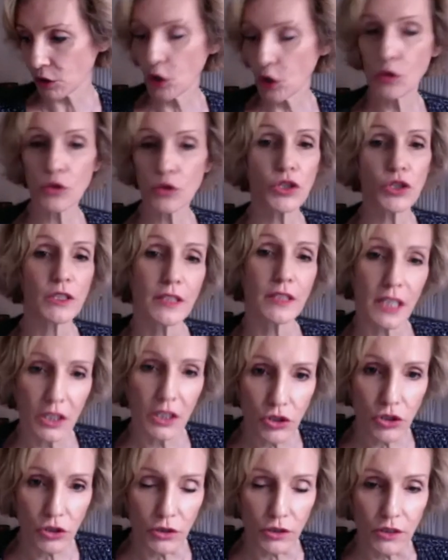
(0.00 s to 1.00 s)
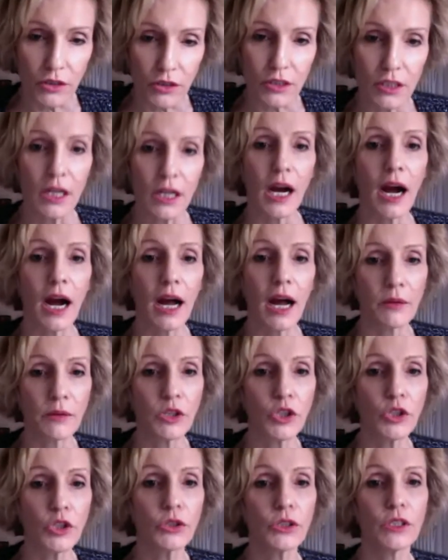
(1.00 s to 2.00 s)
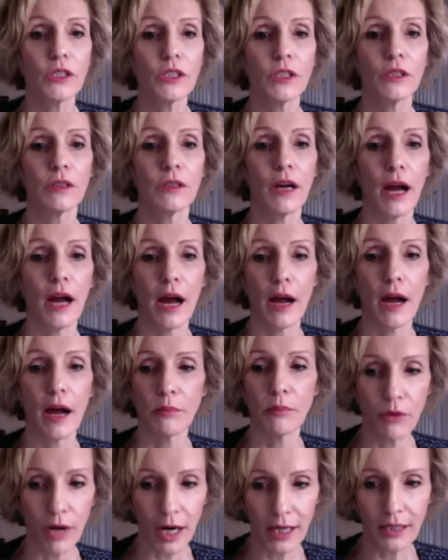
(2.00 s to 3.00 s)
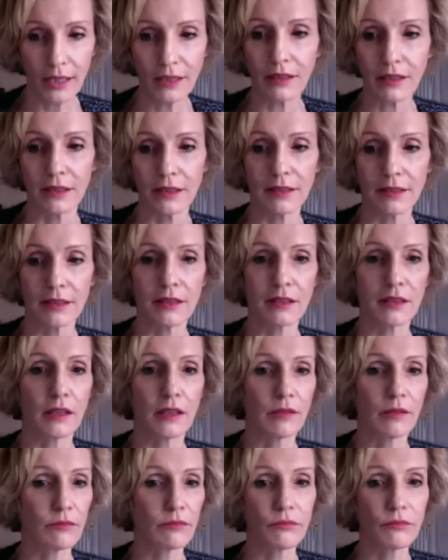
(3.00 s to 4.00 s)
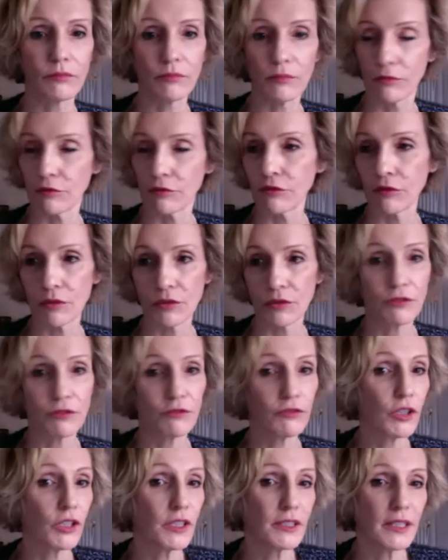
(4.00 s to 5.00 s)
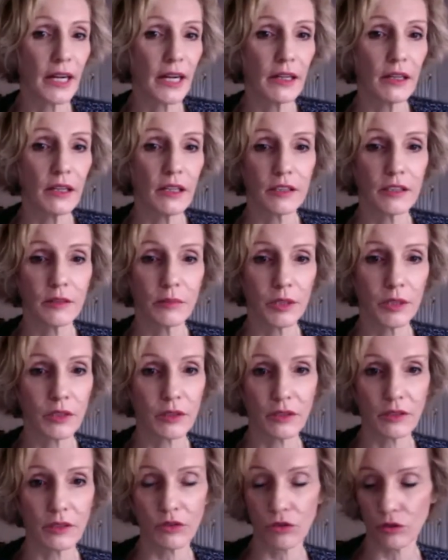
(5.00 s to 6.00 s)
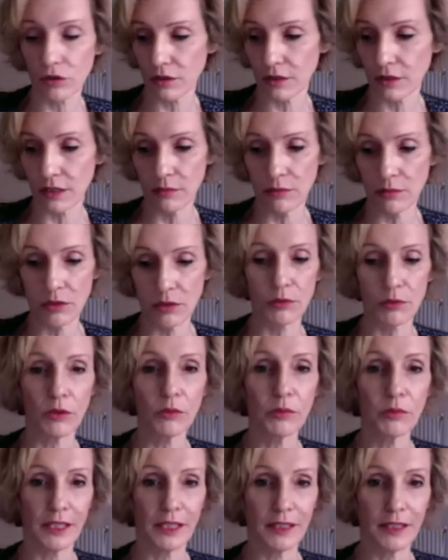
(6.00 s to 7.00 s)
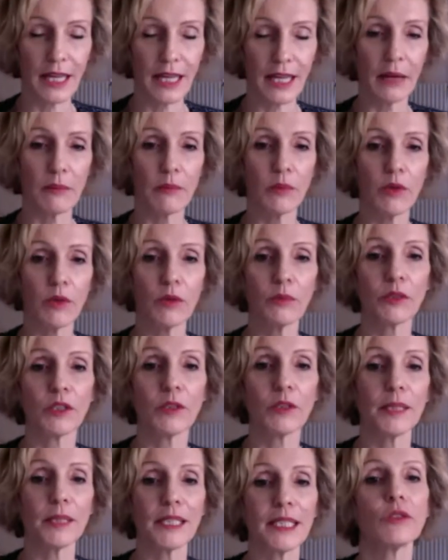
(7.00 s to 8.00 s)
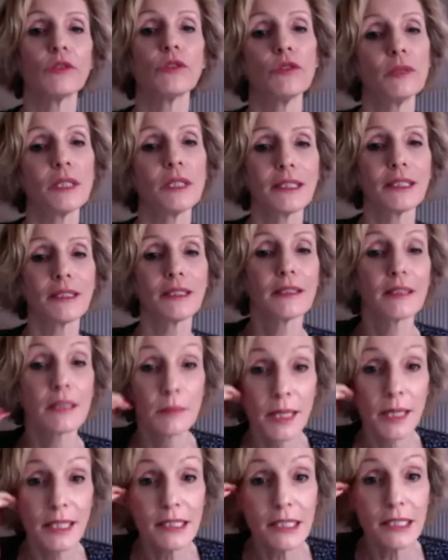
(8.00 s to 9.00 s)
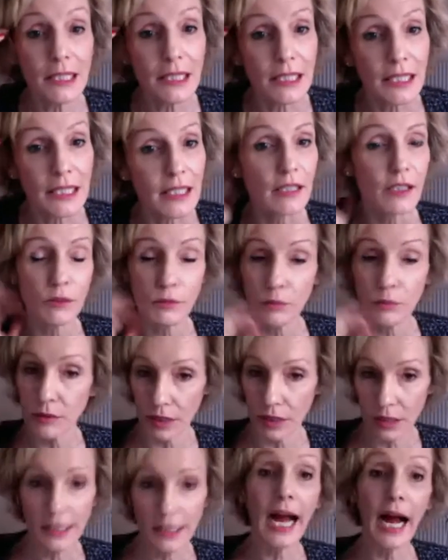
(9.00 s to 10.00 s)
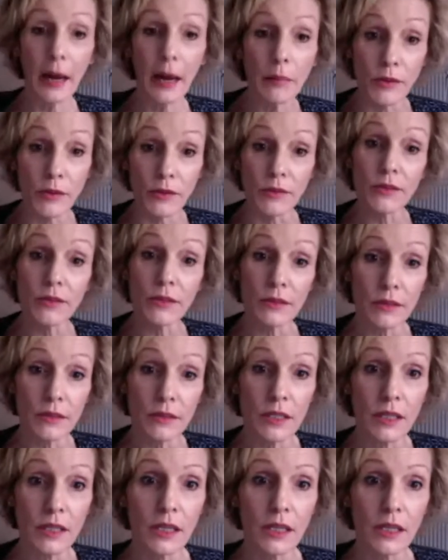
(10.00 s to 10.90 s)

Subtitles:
coaching sessions, I could practice voice dialogue because it just seems appropriate in that moment, but I don't do it systematically. It happens.